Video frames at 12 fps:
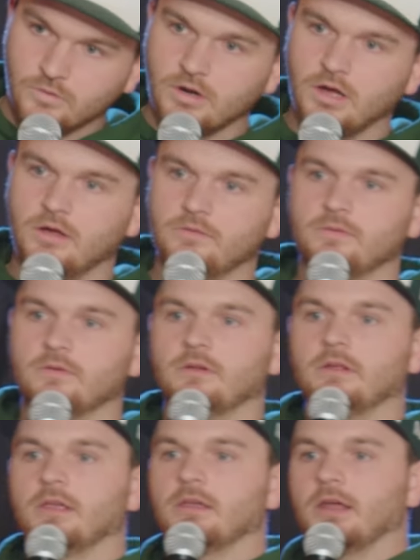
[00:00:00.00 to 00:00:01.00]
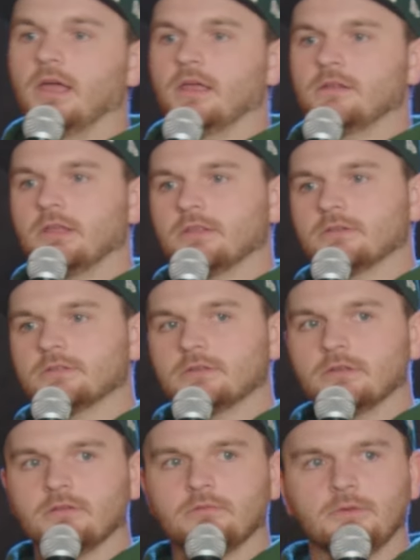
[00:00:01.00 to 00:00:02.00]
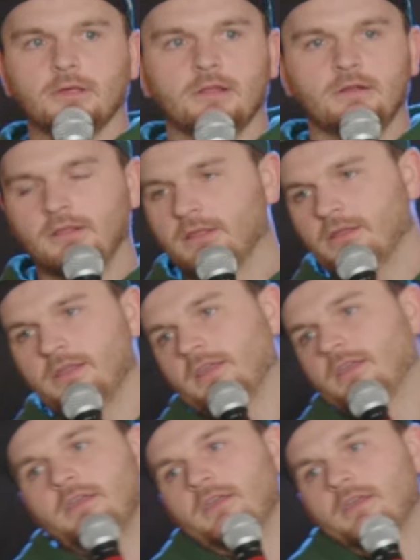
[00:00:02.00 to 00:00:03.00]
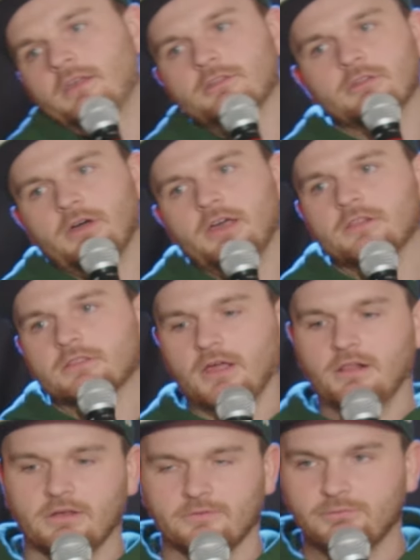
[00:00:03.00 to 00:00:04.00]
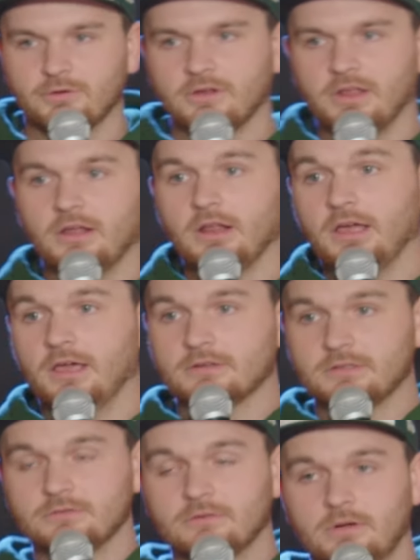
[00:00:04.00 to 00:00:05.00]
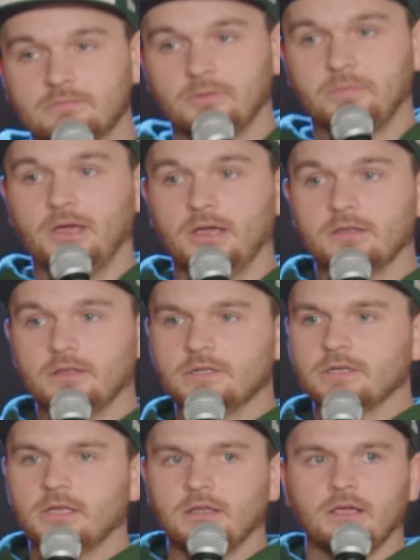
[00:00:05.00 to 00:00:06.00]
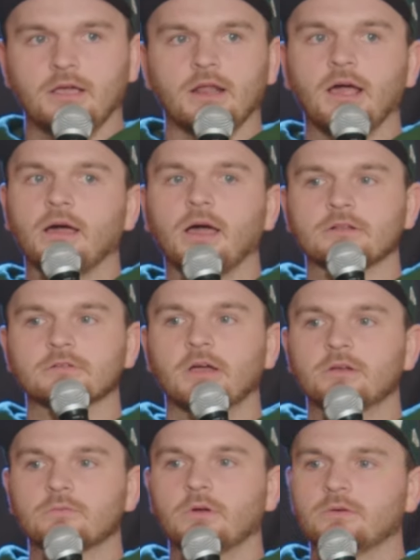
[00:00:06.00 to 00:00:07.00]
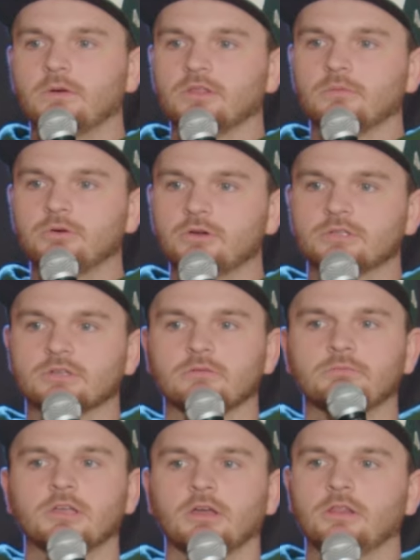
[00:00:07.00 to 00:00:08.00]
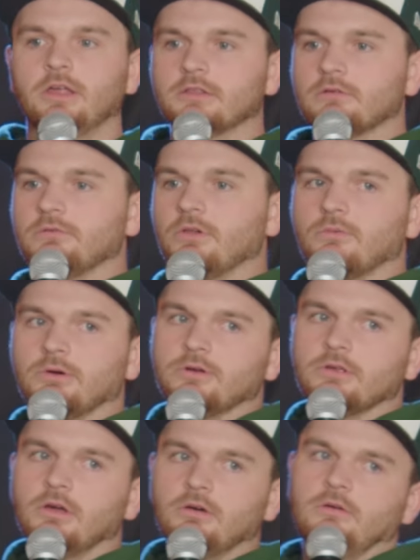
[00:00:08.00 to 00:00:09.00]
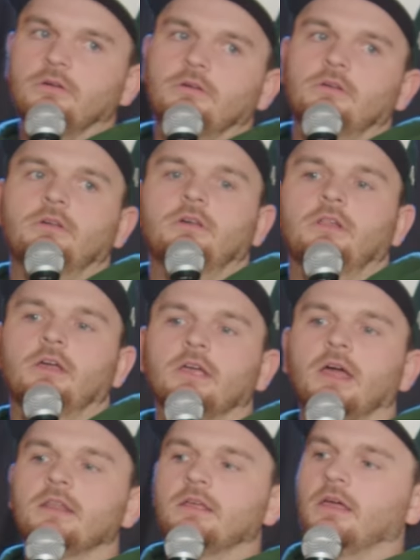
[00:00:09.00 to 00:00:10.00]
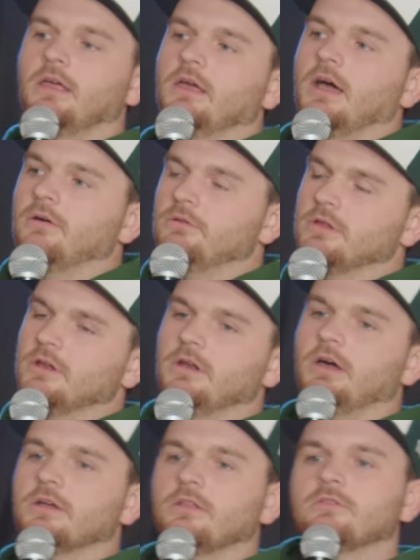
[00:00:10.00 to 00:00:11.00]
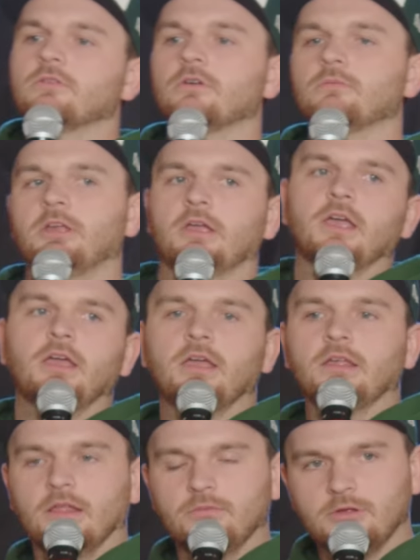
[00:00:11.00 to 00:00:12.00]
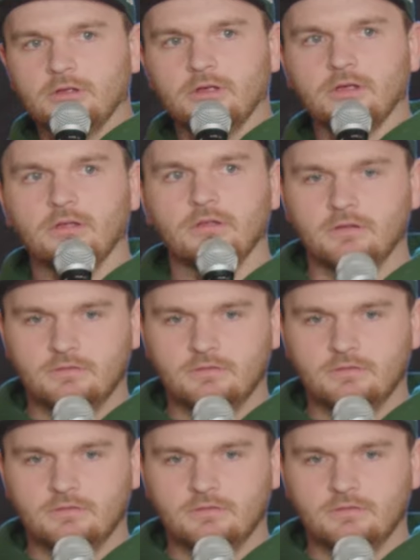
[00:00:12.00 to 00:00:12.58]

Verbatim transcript: went off, and I had to take the shits, man. So I was kind of like freaking out. I actually dropped my package, and I, I tried to run around the bushes because like there's nowhere to go. Like I didn't, I wasn't gonna knock on the door and be like, hey, let me, uh,